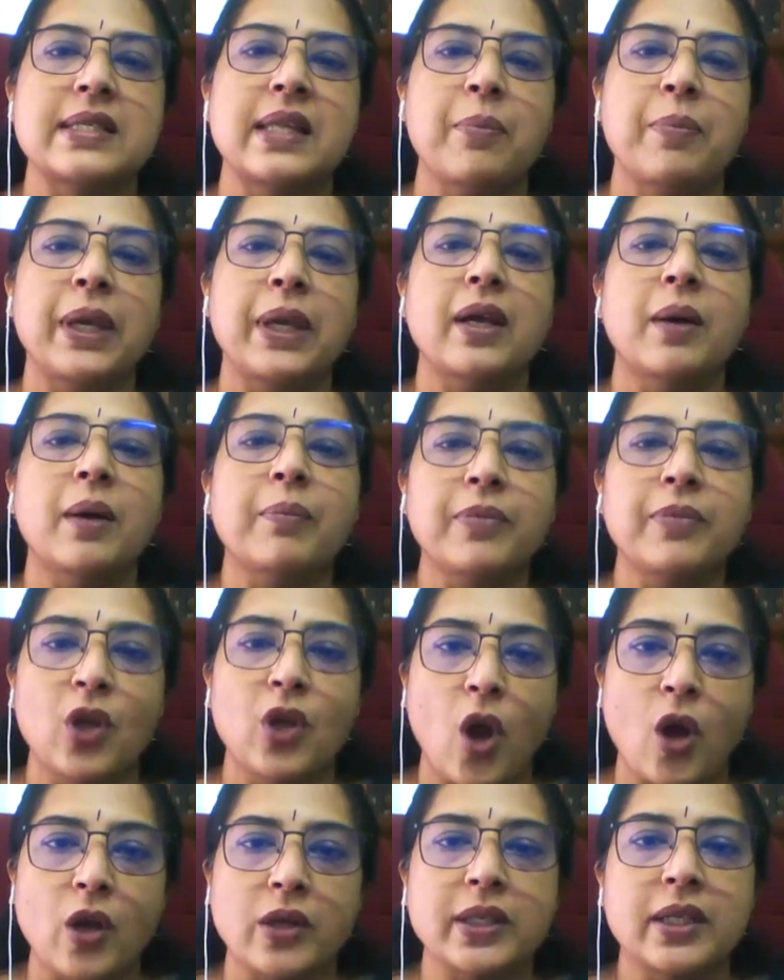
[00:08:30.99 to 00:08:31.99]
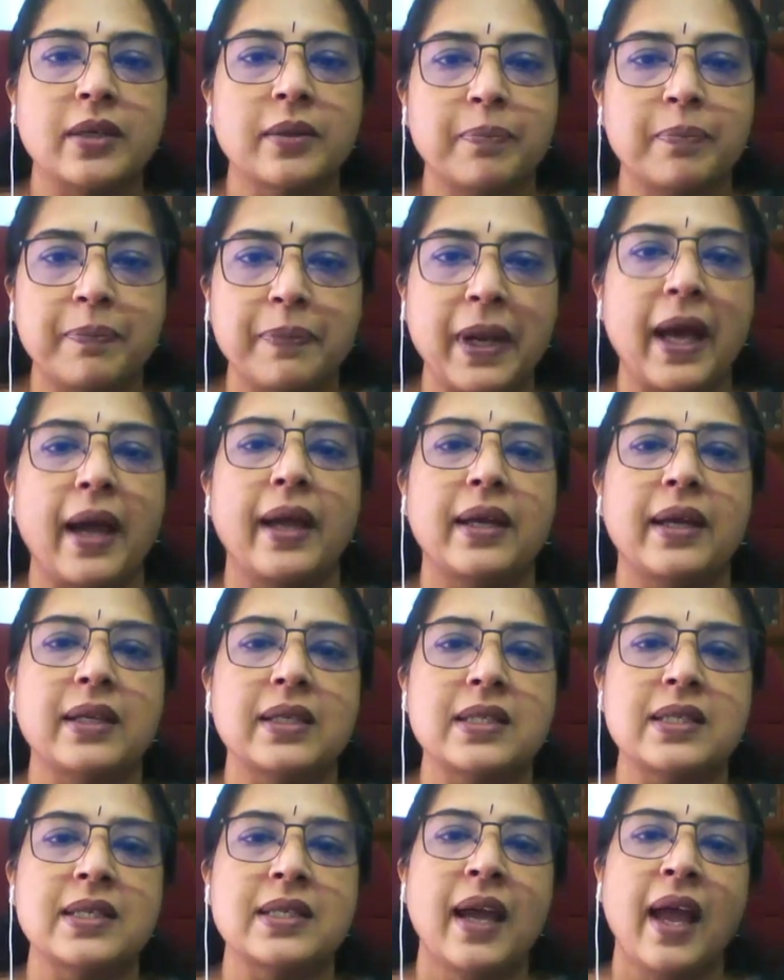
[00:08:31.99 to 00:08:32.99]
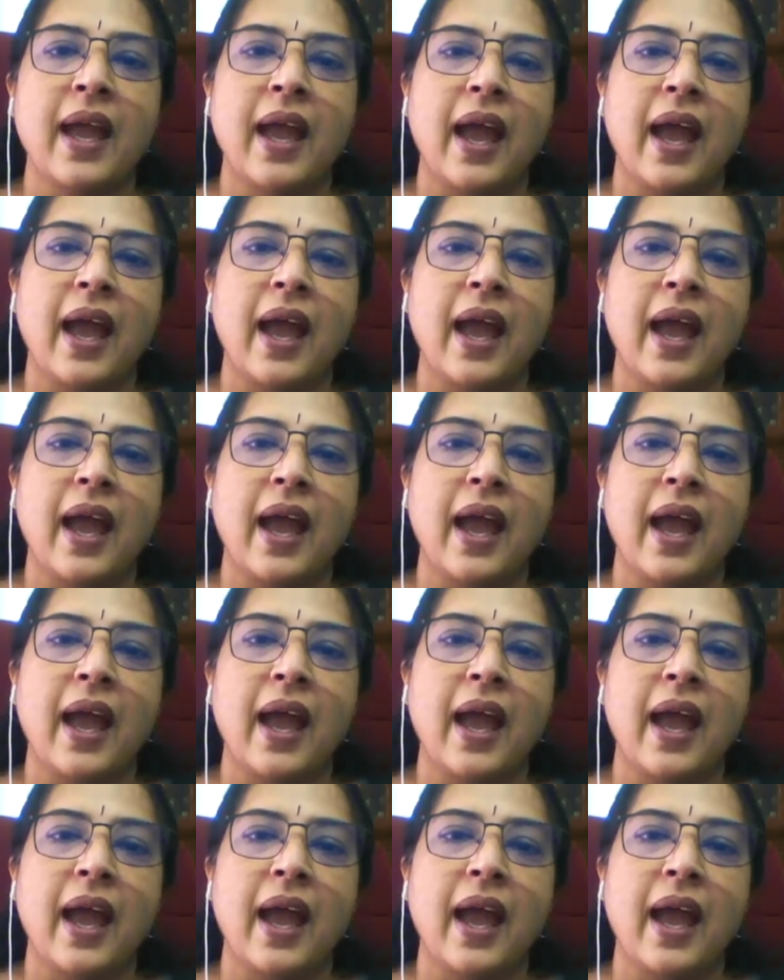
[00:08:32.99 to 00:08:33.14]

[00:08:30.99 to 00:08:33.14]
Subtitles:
they become non-compliant.